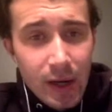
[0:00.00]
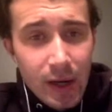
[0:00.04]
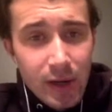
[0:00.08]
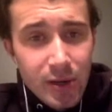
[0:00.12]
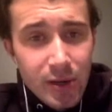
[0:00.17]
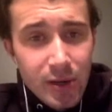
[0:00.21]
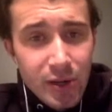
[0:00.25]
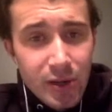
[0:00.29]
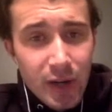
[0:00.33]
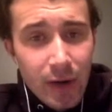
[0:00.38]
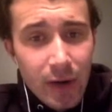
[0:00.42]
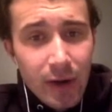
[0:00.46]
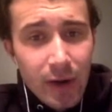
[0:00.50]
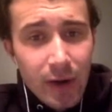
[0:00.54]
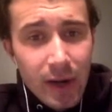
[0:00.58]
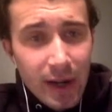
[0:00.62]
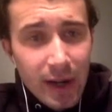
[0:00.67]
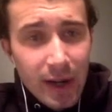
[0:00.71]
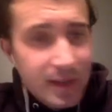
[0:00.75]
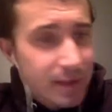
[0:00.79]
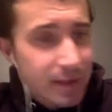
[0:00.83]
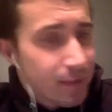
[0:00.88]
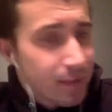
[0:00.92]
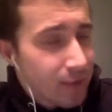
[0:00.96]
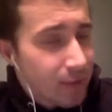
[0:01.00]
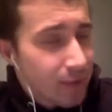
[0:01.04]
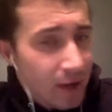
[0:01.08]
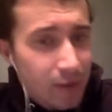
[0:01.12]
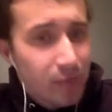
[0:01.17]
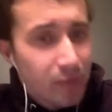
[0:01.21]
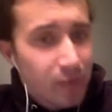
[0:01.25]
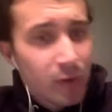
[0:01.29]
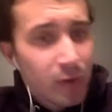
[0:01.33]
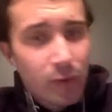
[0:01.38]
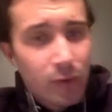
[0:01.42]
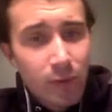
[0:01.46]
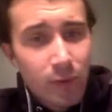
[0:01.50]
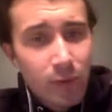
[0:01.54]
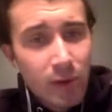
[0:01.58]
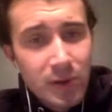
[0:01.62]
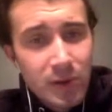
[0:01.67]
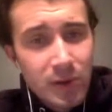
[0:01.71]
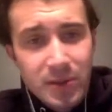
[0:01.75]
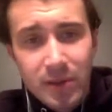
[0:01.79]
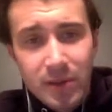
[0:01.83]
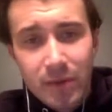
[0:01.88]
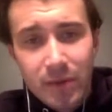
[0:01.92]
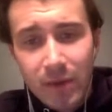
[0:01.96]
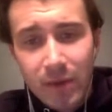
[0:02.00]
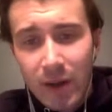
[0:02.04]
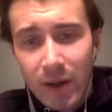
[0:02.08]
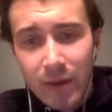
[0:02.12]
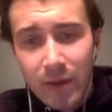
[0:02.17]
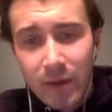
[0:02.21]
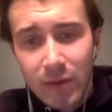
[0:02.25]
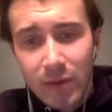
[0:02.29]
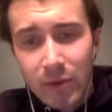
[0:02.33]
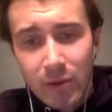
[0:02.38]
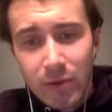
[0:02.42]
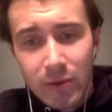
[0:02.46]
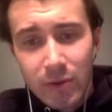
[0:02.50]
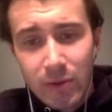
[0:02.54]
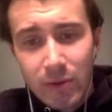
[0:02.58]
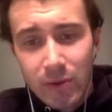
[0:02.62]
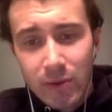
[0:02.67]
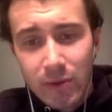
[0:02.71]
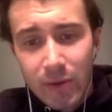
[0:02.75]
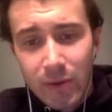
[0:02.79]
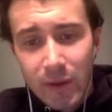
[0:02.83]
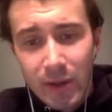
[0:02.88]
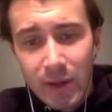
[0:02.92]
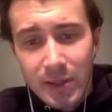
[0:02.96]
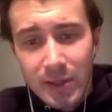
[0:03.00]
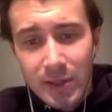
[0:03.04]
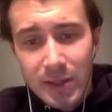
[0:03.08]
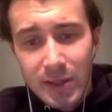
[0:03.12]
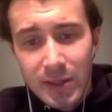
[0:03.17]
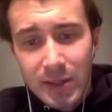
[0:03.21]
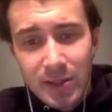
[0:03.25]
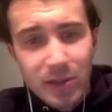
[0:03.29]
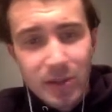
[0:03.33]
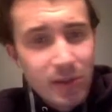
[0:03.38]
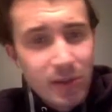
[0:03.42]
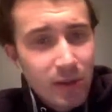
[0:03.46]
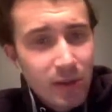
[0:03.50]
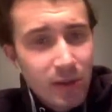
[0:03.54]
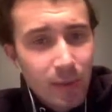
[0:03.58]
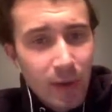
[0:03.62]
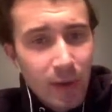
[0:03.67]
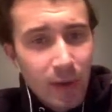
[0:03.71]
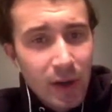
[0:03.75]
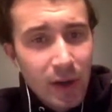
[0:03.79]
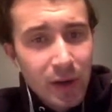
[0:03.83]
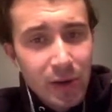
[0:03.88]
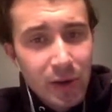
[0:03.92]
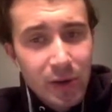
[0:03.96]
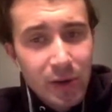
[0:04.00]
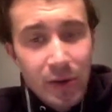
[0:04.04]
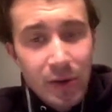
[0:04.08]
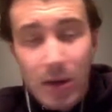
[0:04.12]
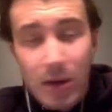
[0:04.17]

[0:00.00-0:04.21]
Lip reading: Jared has a fair few rods and a fair few things. He's just got a brand new